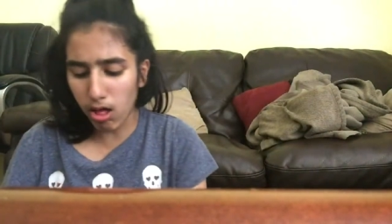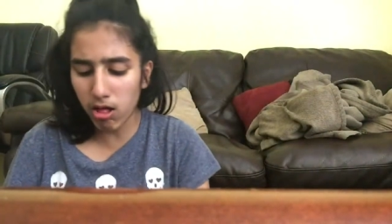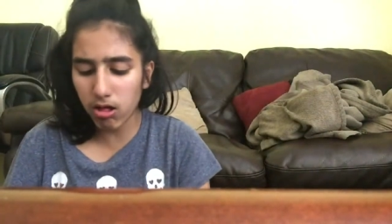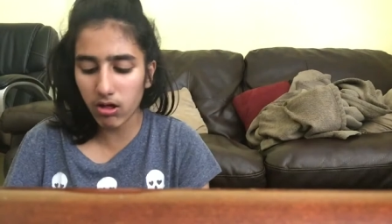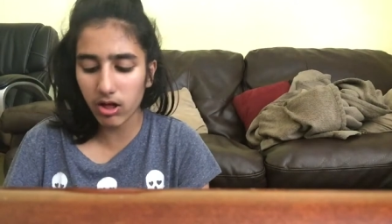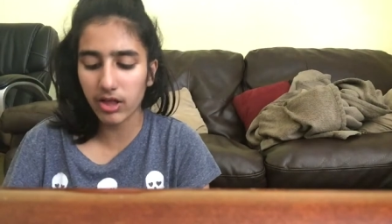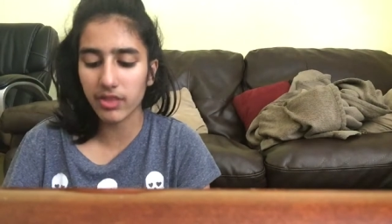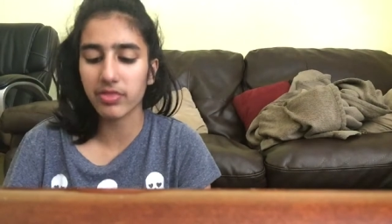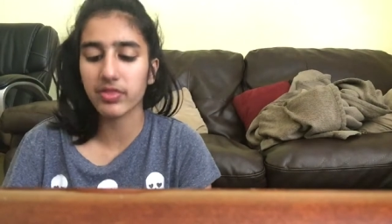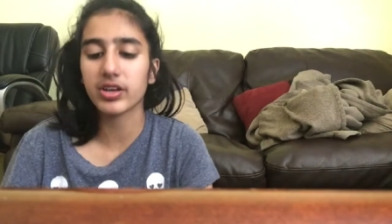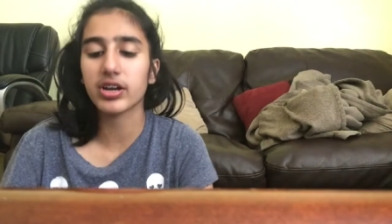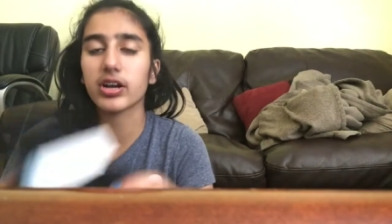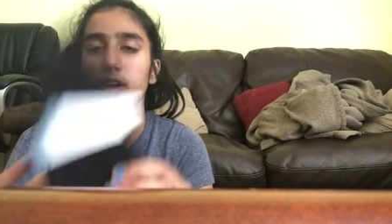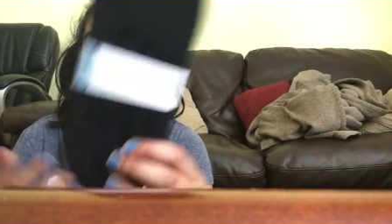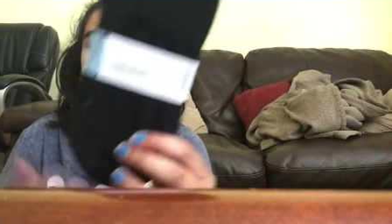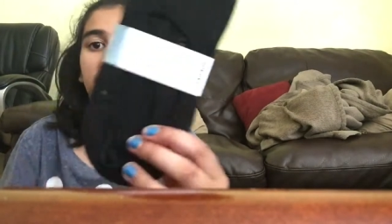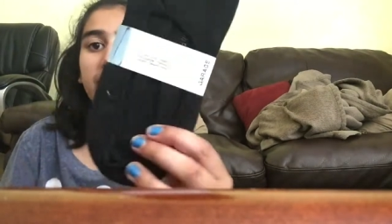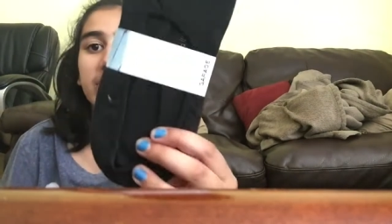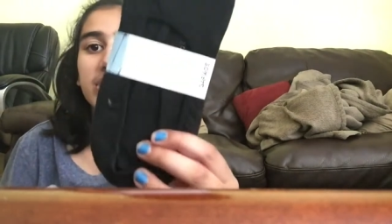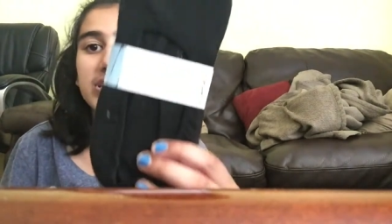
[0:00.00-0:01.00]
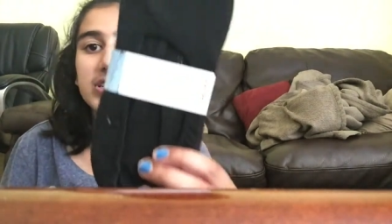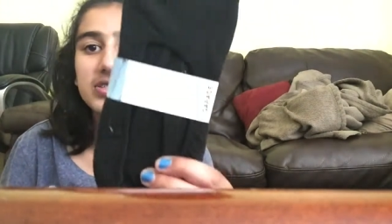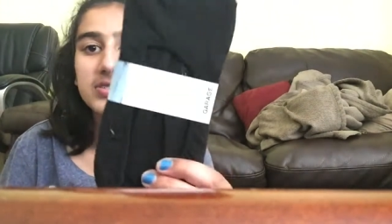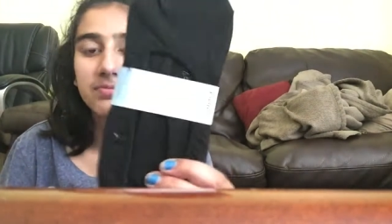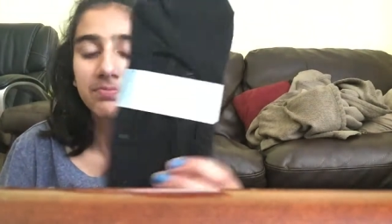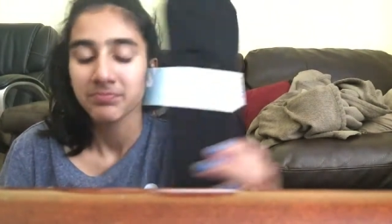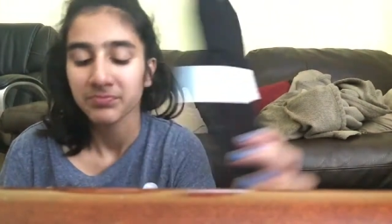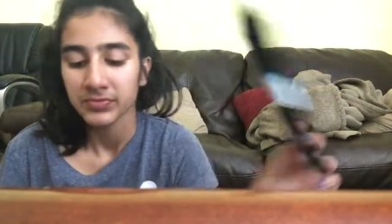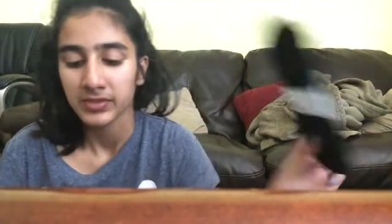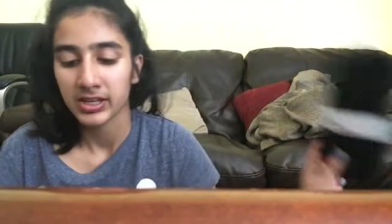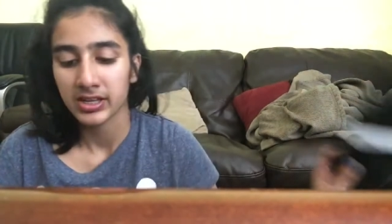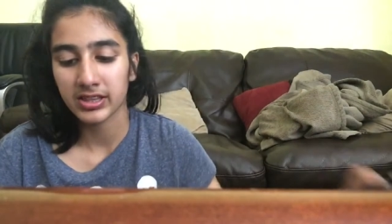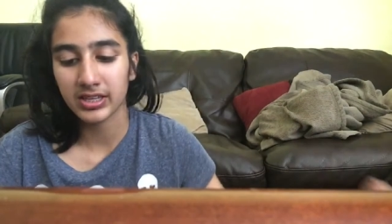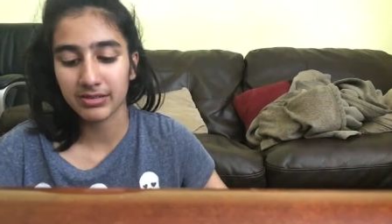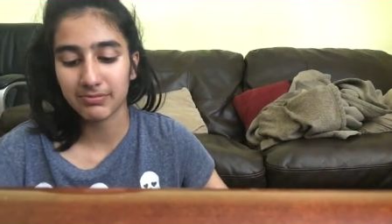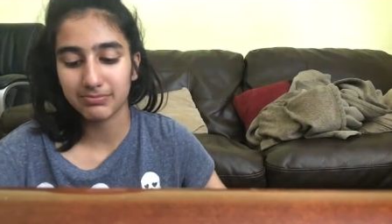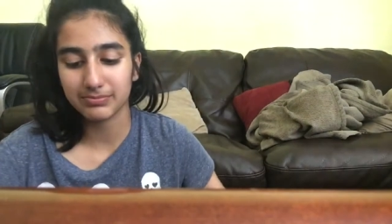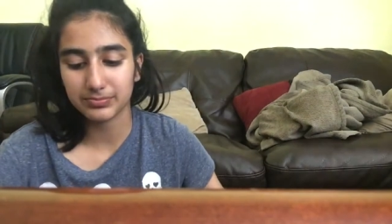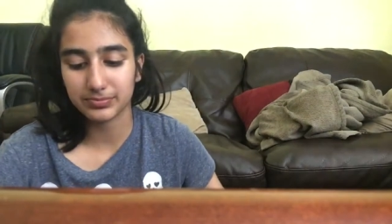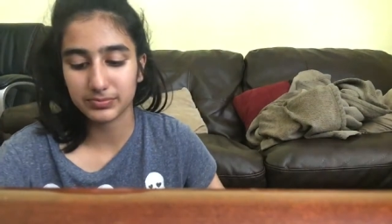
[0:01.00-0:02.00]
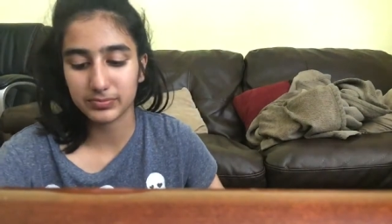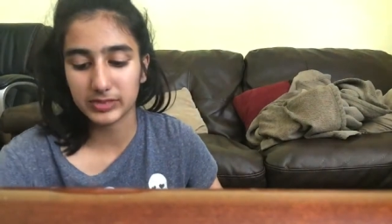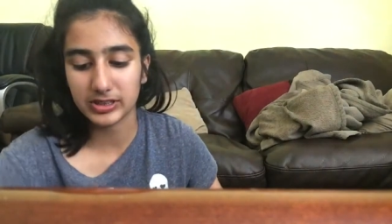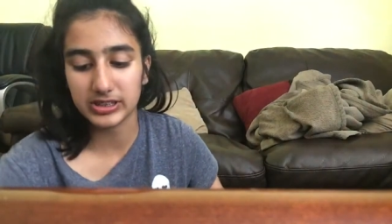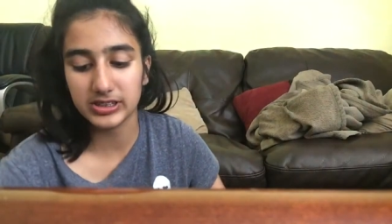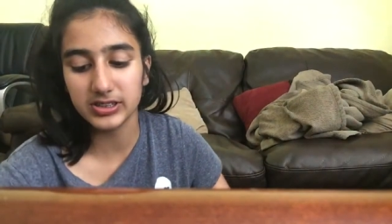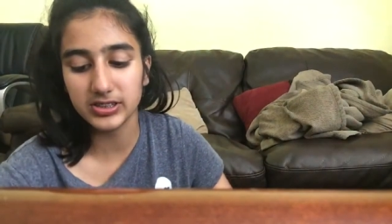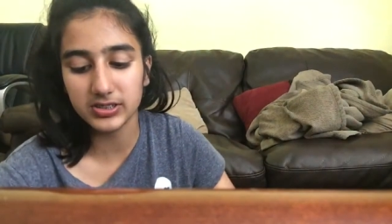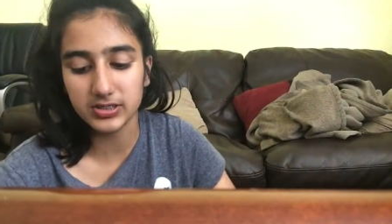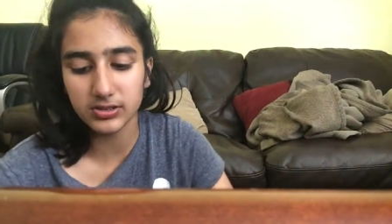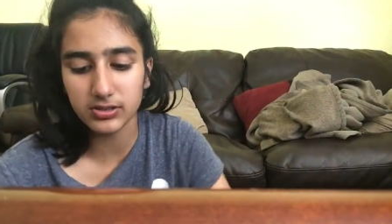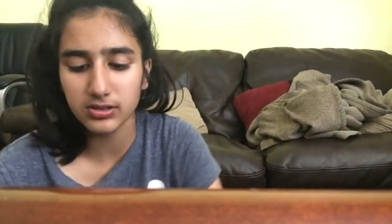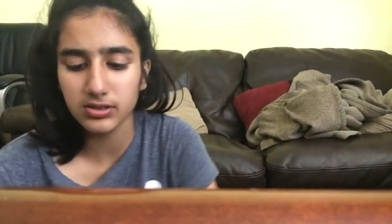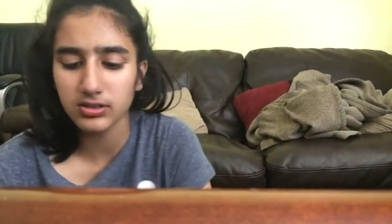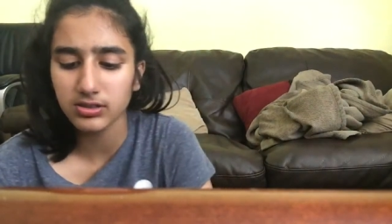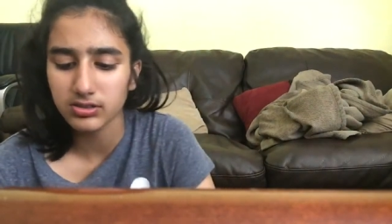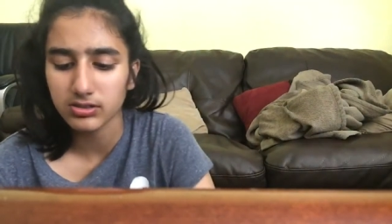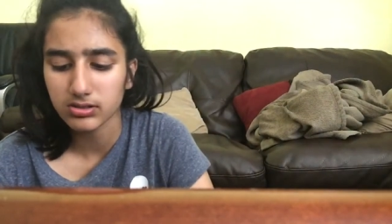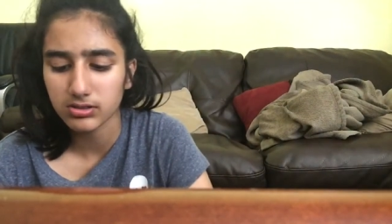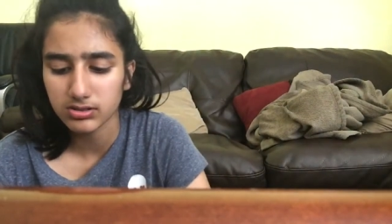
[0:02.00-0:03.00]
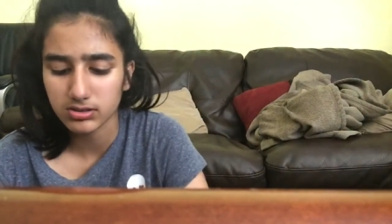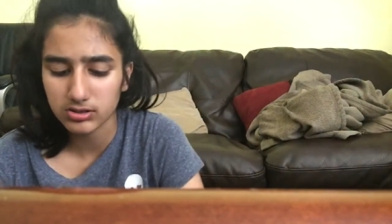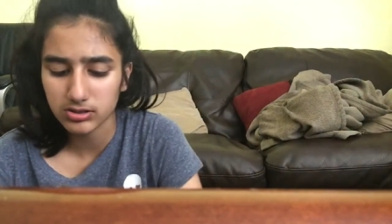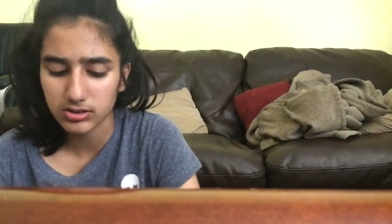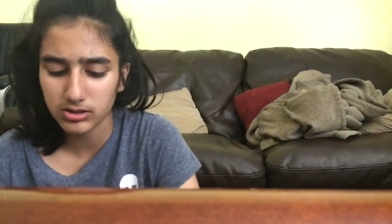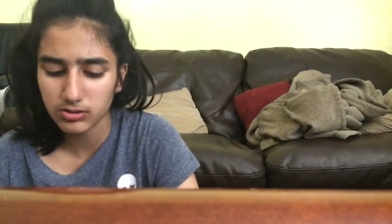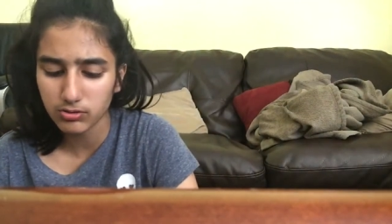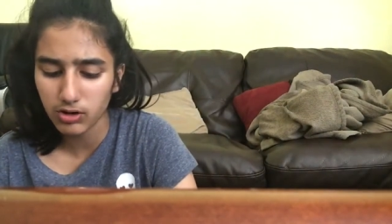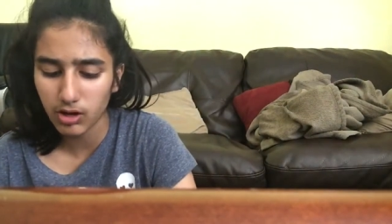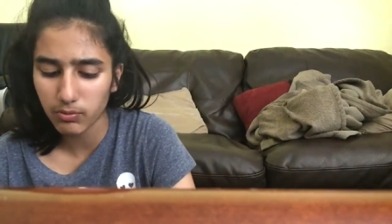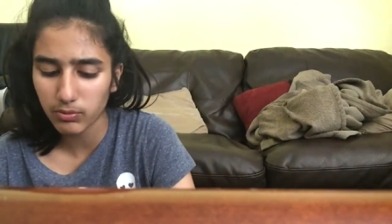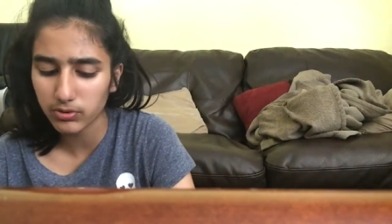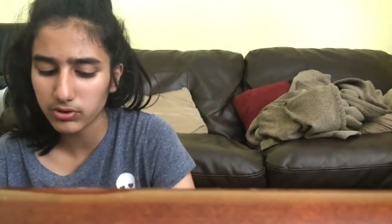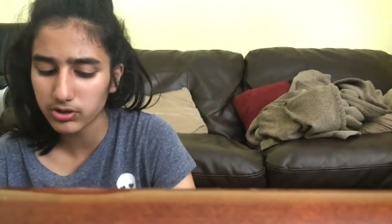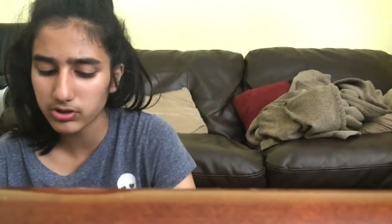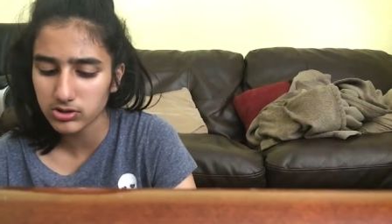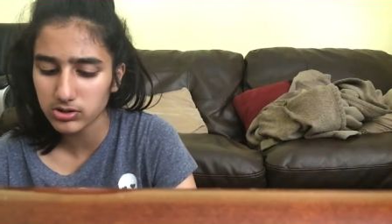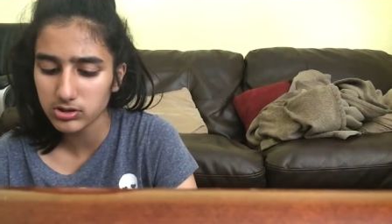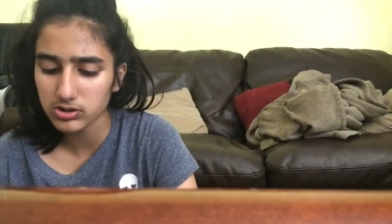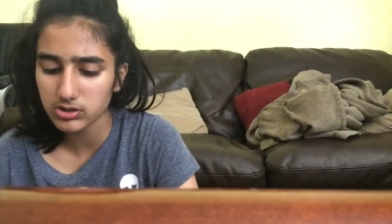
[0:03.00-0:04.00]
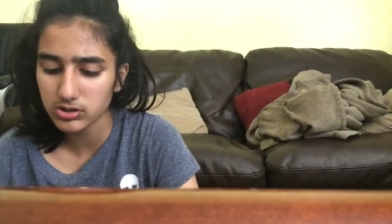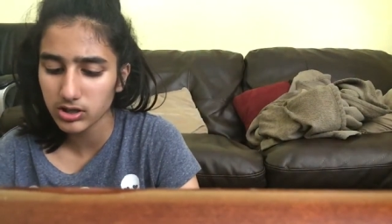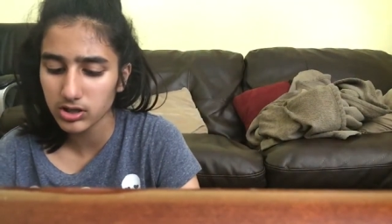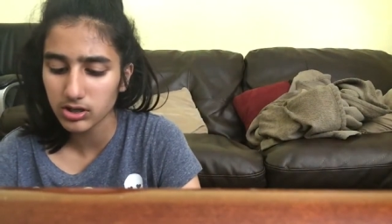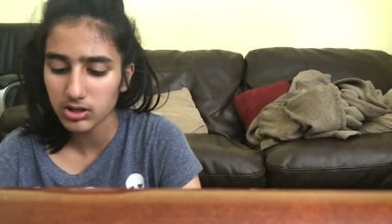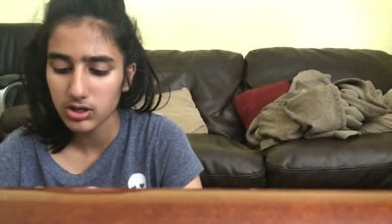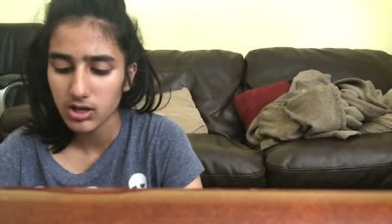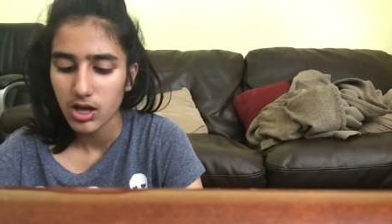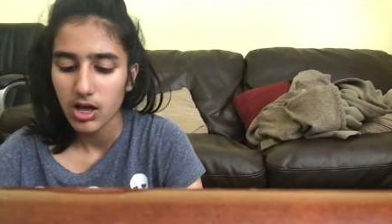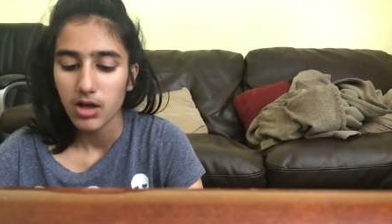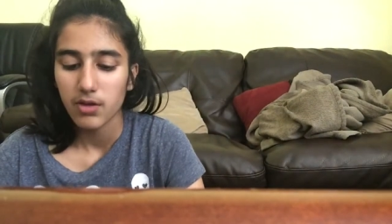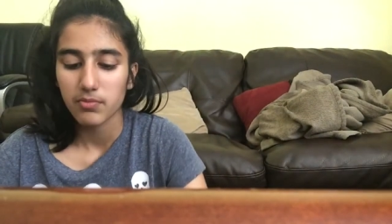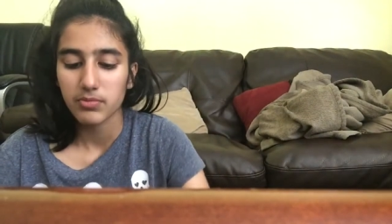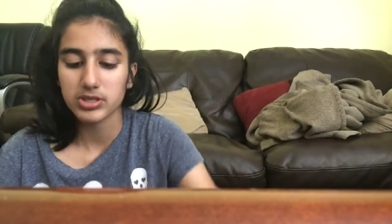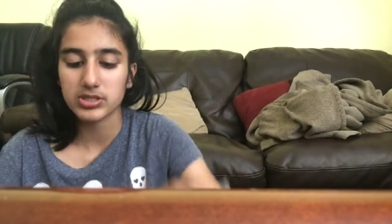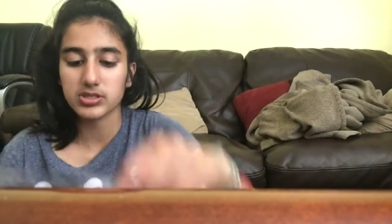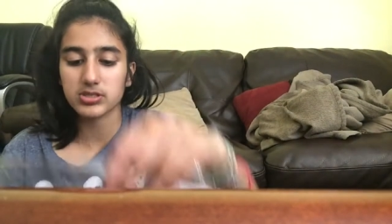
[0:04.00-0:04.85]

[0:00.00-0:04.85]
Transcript: and then I got these. Then my sister, you got both the shirts. Right? Mm -hmm. My